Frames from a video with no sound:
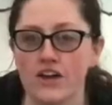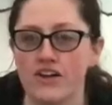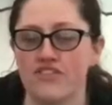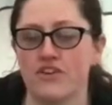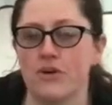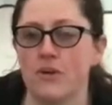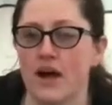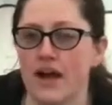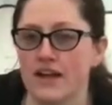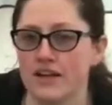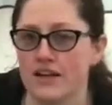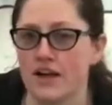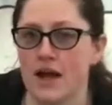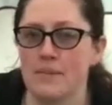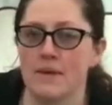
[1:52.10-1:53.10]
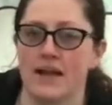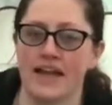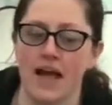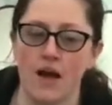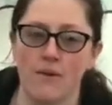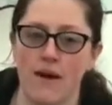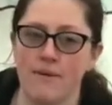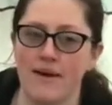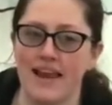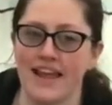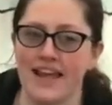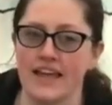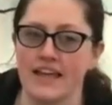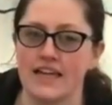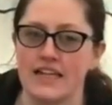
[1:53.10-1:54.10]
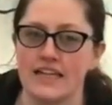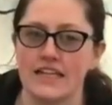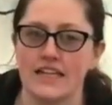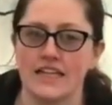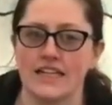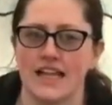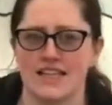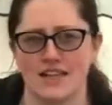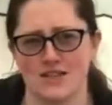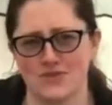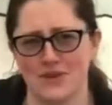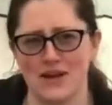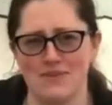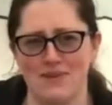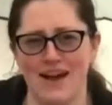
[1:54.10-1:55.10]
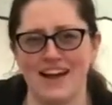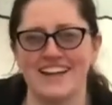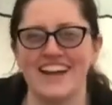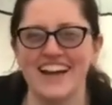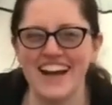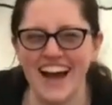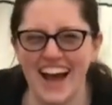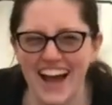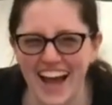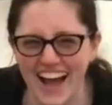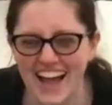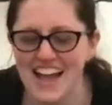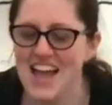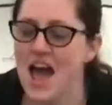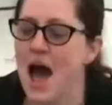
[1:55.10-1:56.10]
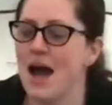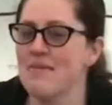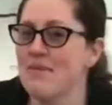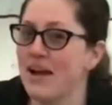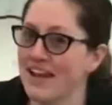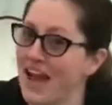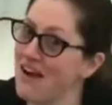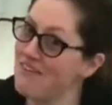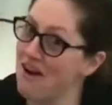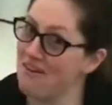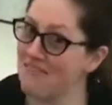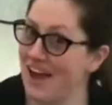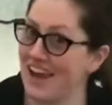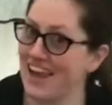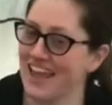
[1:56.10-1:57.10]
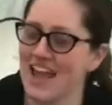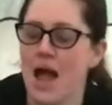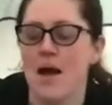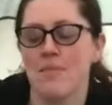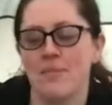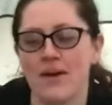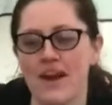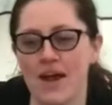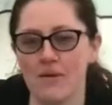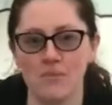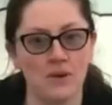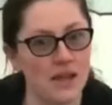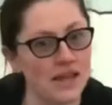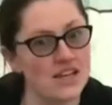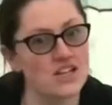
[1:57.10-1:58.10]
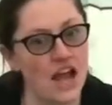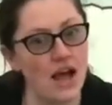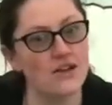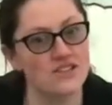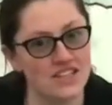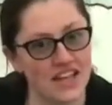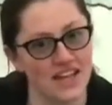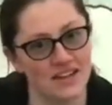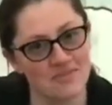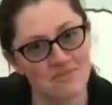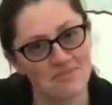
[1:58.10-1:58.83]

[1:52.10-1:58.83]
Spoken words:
don't know if it'll work. I might get a wet welly. That sounds pretty bad. I might get a wet welly, but we shall see.